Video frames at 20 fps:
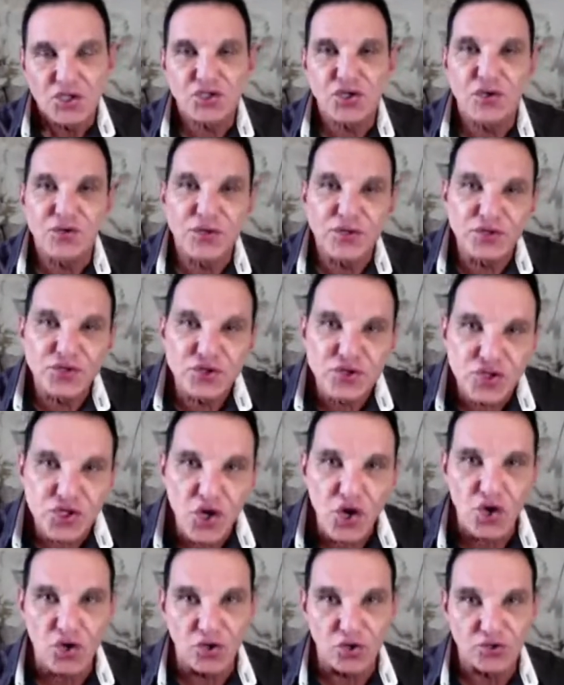So the
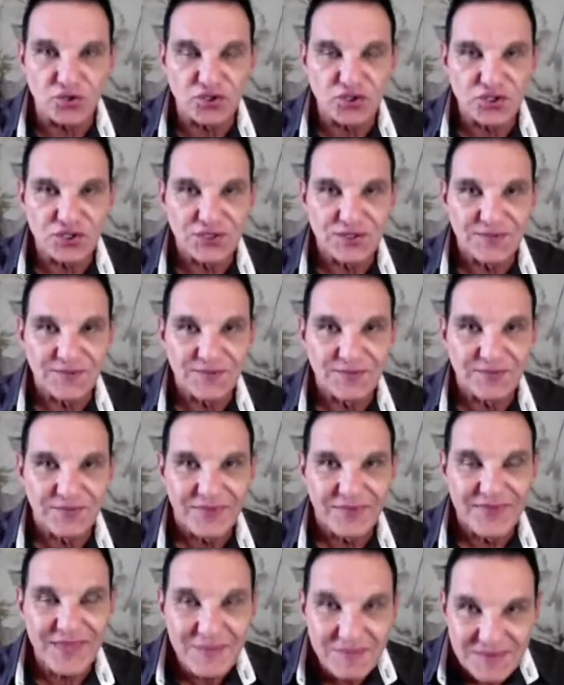church
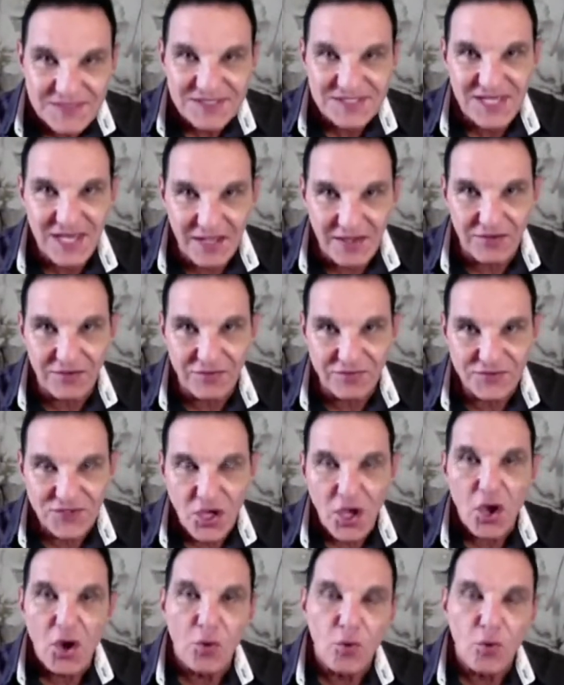themselves